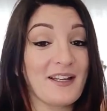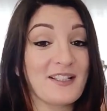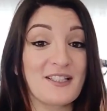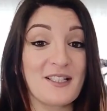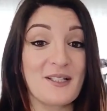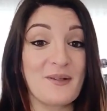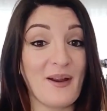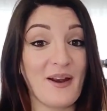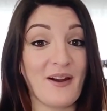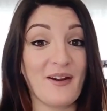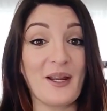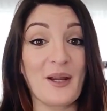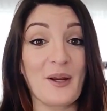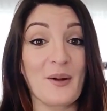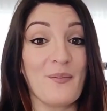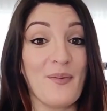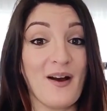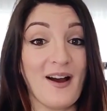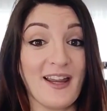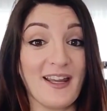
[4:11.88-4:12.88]
actually
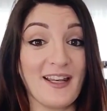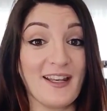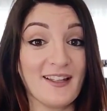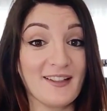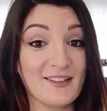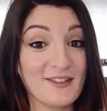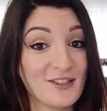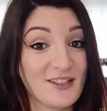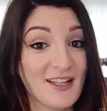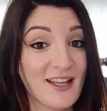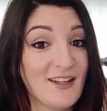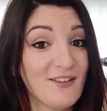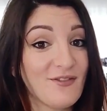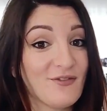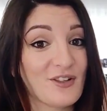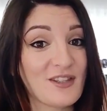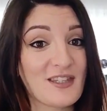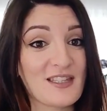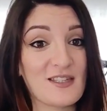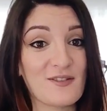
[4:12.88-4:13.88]
wearing mine today
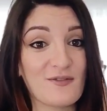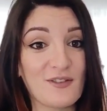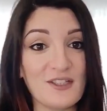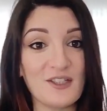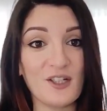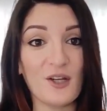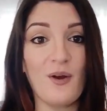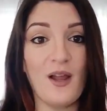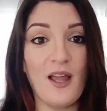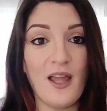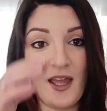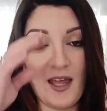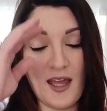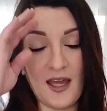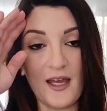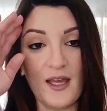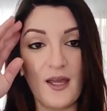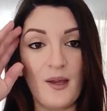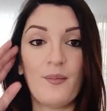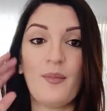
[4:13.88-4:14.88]
for this video,
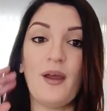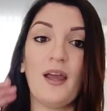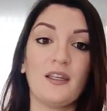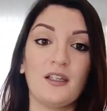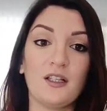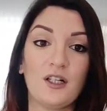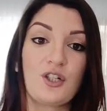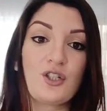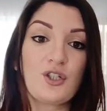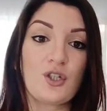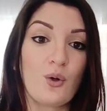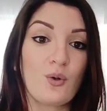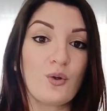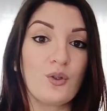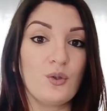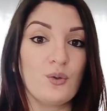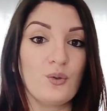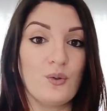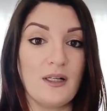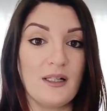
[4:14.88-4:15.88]
and I'll show
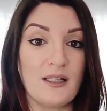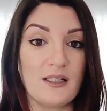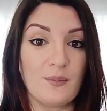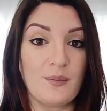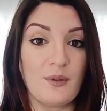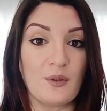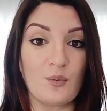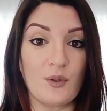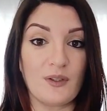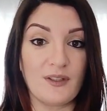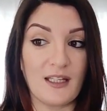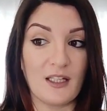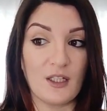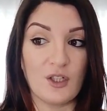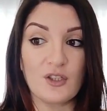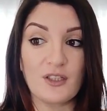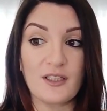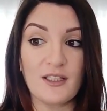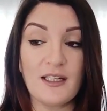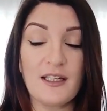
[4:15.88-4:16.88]
you a little bit what they
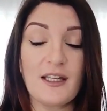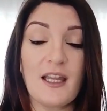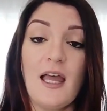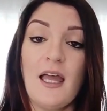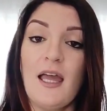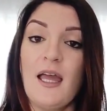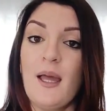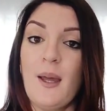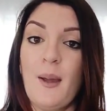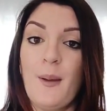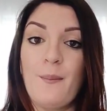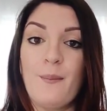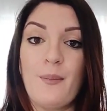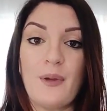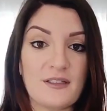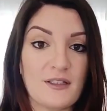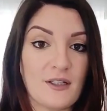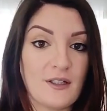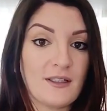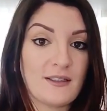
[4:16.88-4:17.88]
look like.
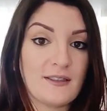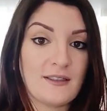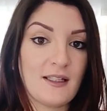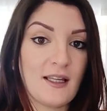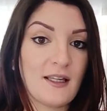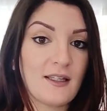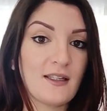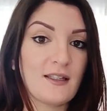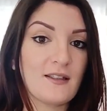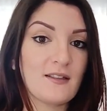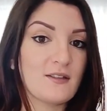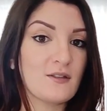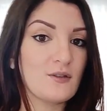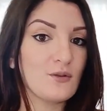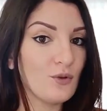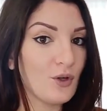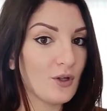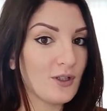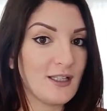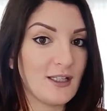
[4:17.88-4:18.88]
Maternity leggings
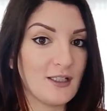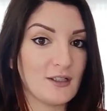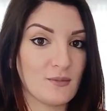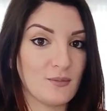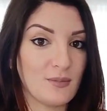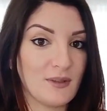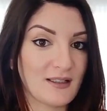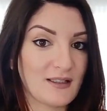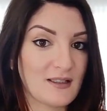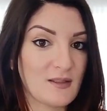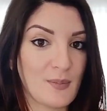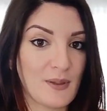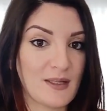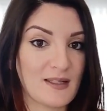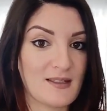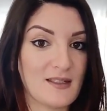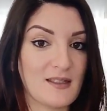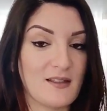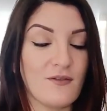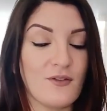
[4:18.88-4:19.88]
do not need to be
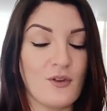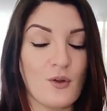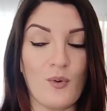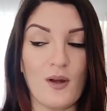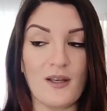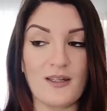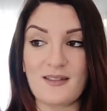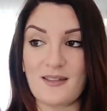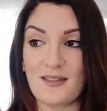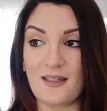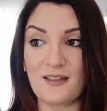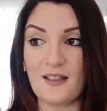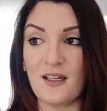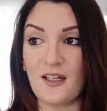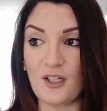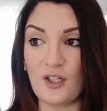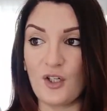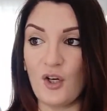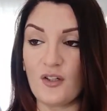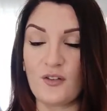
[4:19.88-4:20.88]
expensive. The ones that
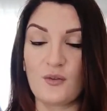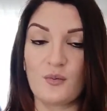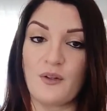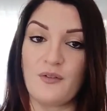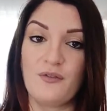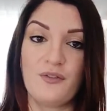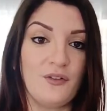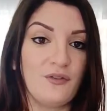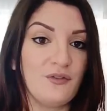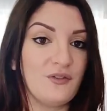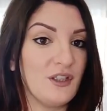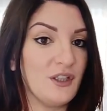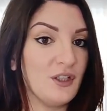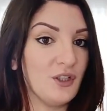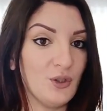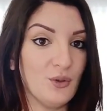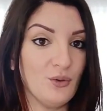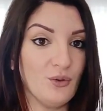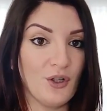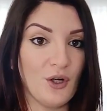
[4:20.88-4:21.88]
I got were
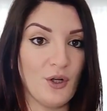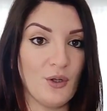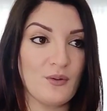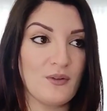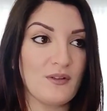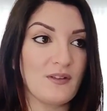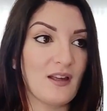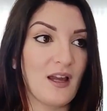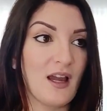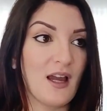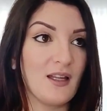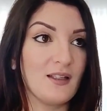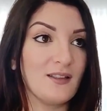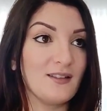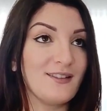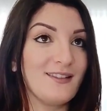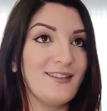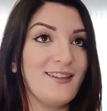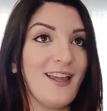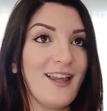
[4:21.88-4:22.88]
15 euros
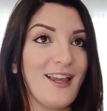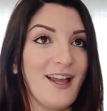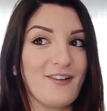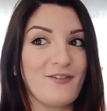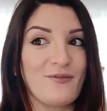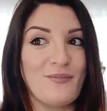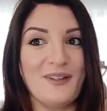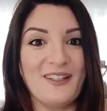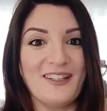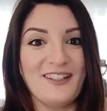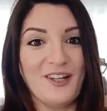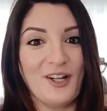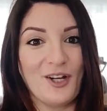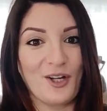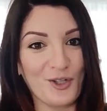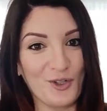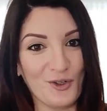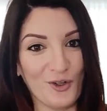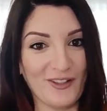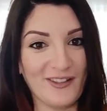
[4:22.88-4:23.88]
and they have been
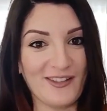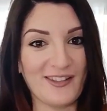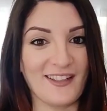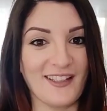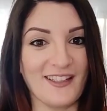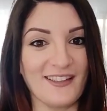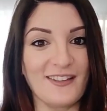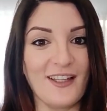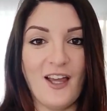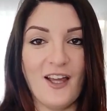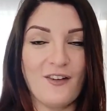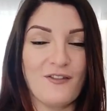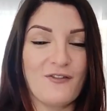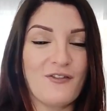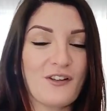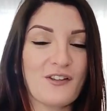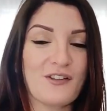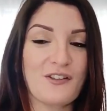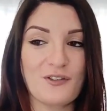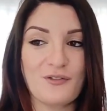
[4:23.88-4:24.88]
a godsend.
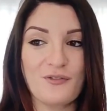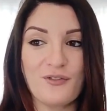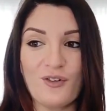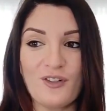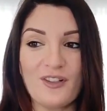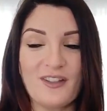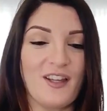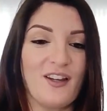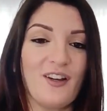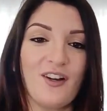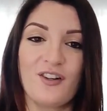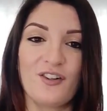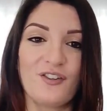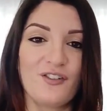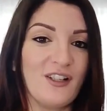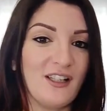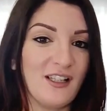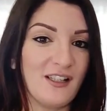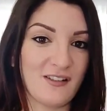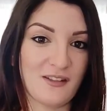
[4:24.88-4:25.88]
First of all, they are
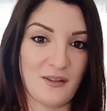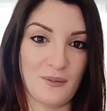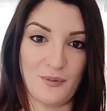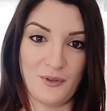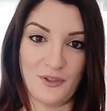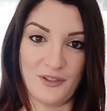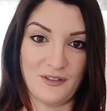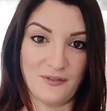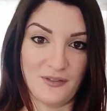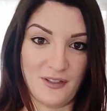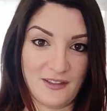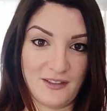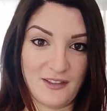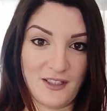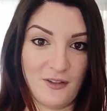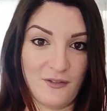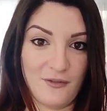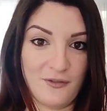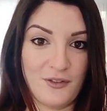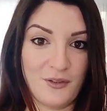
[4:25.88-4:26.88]
really supportive and
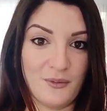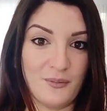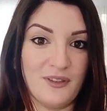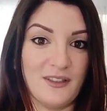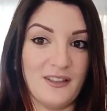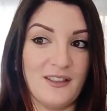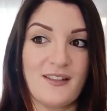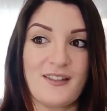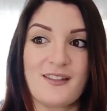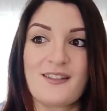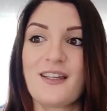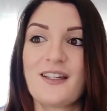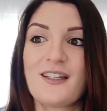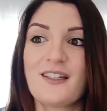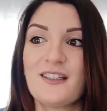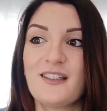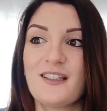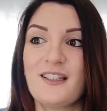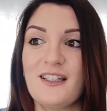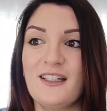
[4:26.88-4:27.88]
comfortable.
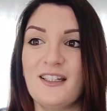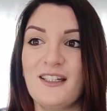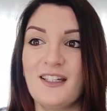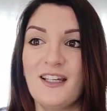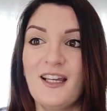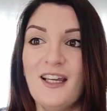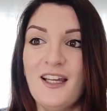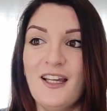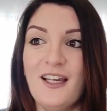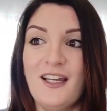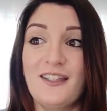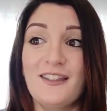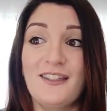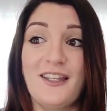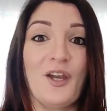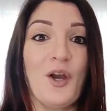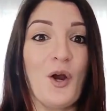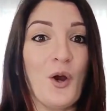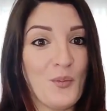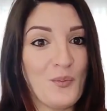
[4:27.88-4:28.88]
Secondly,
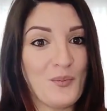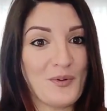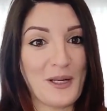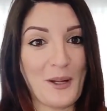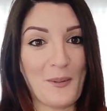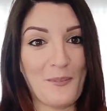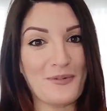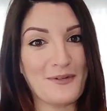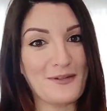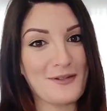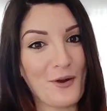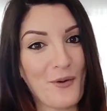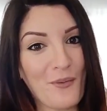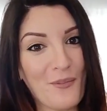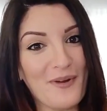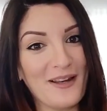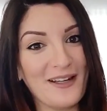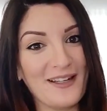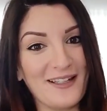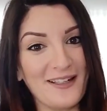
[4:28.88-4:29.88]
they open up
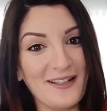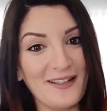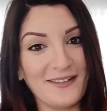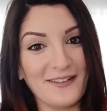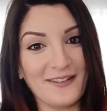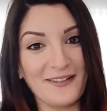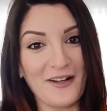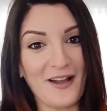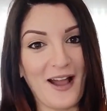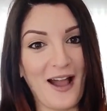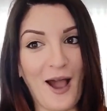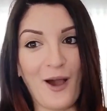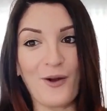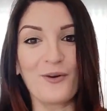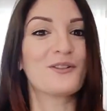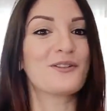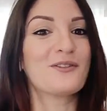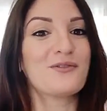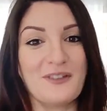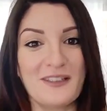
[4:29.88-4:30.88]
so many
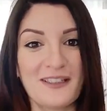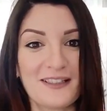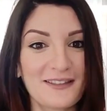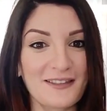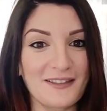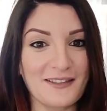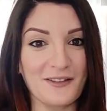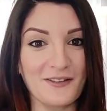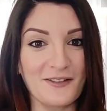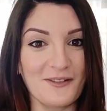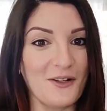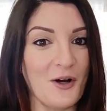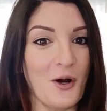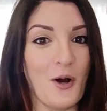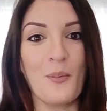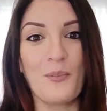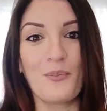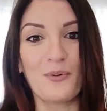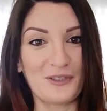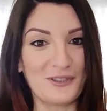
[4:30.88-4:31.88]
outfit
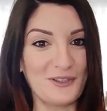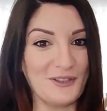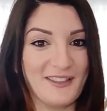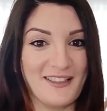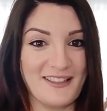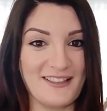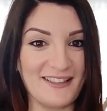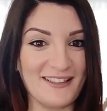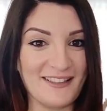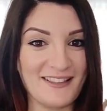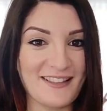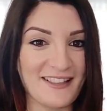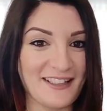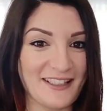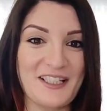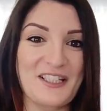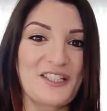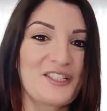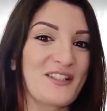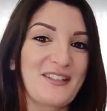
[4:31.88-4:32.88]
opportunities.
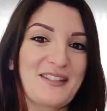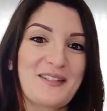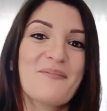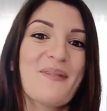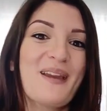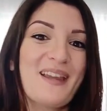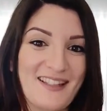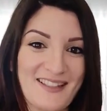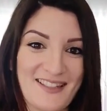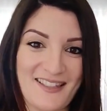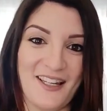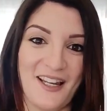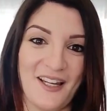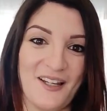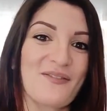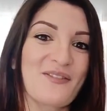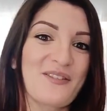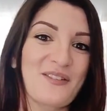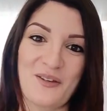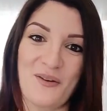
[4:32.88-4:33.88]
Like, it just makes
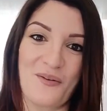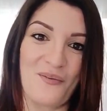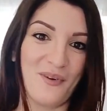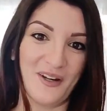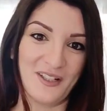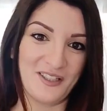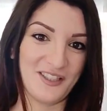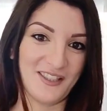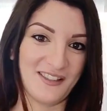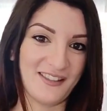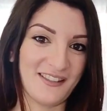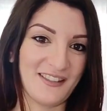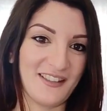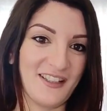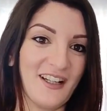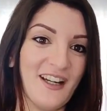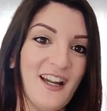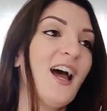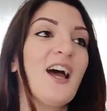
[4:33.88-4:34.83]
life so much easier.